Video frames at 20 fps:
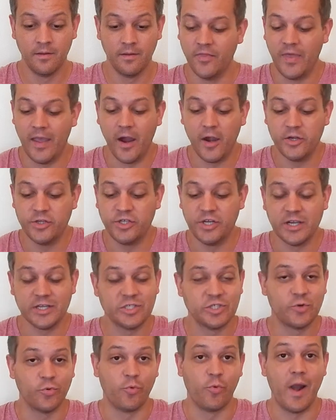They're
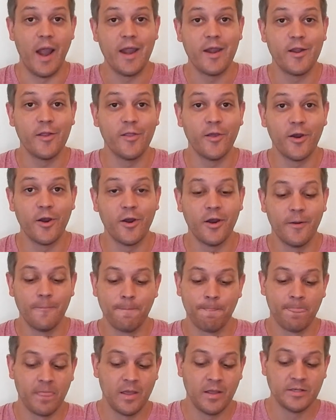just regular
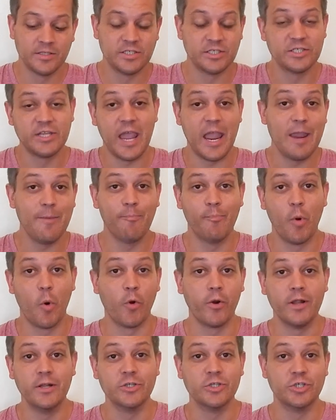
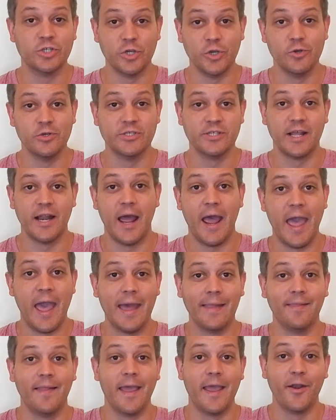skateboarding shoes that I
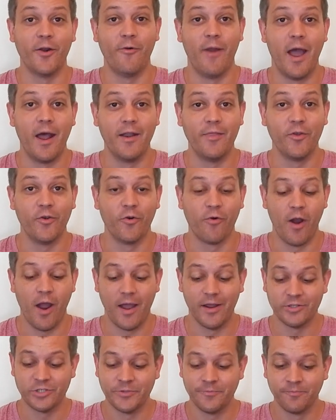had laying around in the
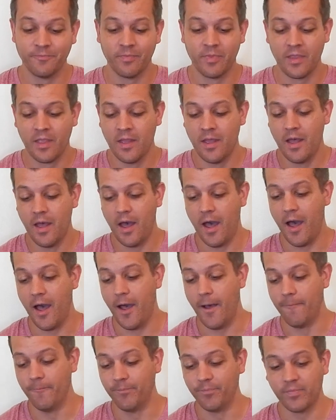garage.
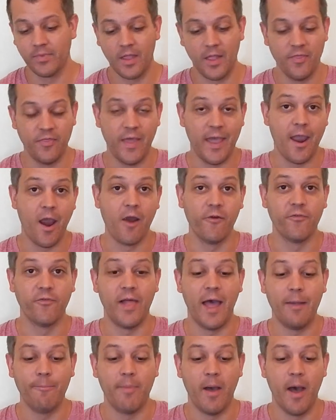They are
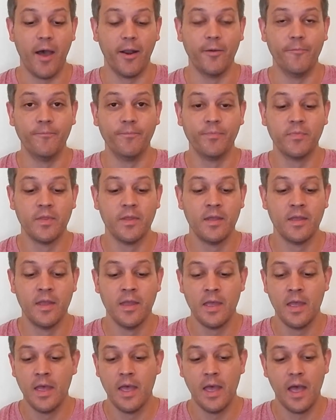flat bottom.
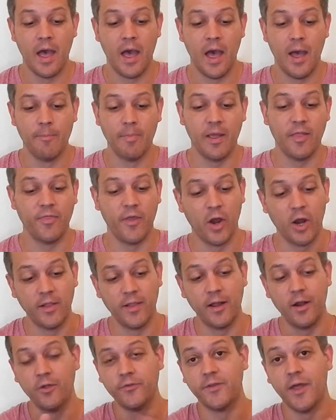They're a
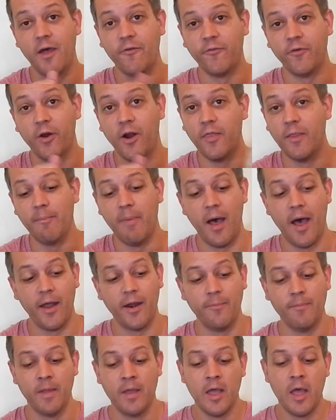little tougher on the
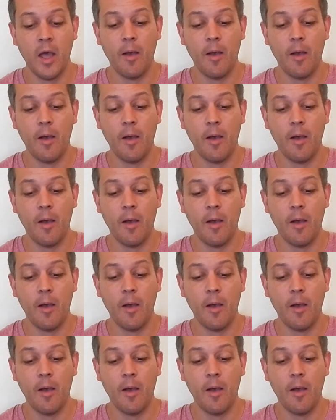bottom,